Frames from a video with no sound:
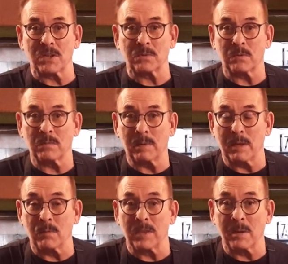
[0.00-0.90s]

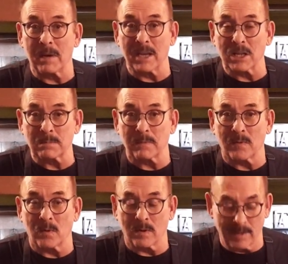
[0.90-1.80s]
recipe with anybody else
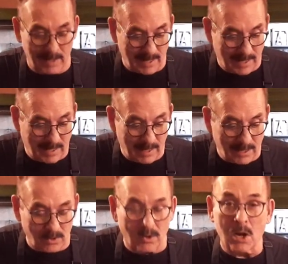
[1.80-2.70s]
before.
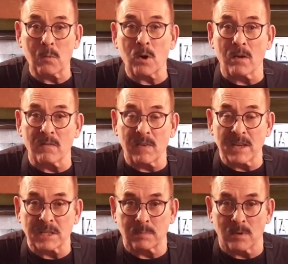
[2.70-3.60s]
You know we're on
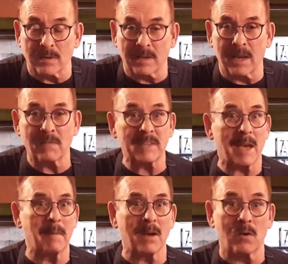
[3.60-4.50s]
Facebook, and every
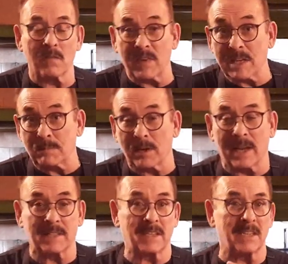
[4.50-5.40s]
time I go on Facebook
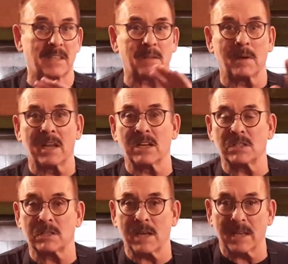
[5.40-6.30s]
and I see that somebody
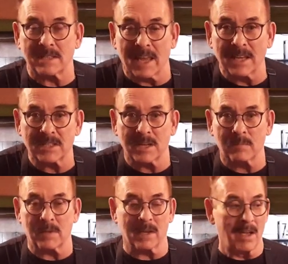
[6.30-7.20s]
has, has liked
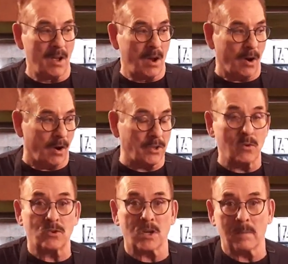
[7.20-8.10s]
something or
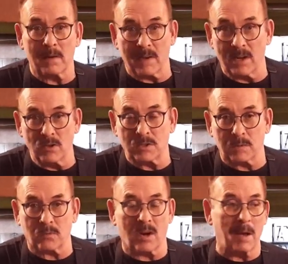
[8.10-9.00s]
YouTube, I've got a new
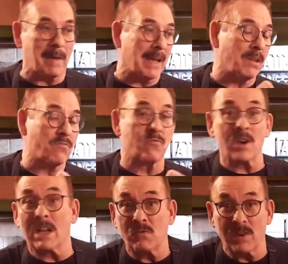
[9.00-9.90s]
subscriber, I get
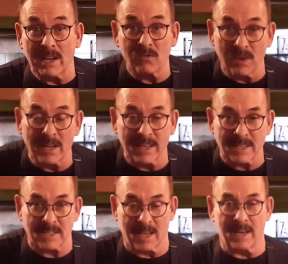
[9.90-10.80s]
really, really, really
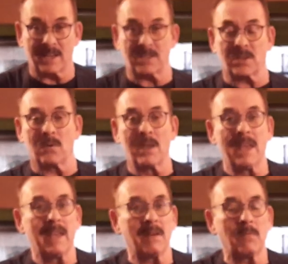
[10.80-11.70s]
excited. So
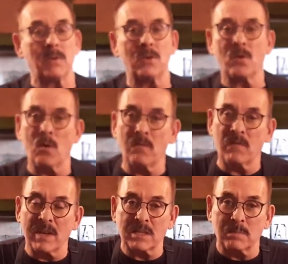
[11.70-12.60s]
when you go on
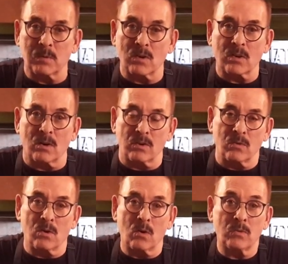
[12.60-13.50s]
Facebook or
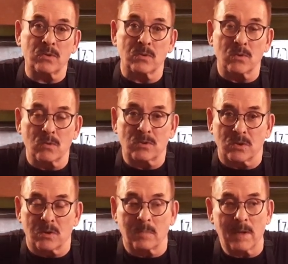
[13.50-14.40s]
you go to
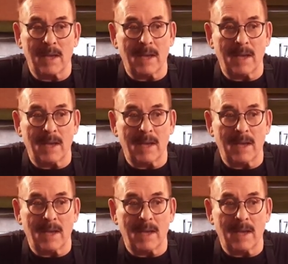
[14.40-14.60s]
YouTube,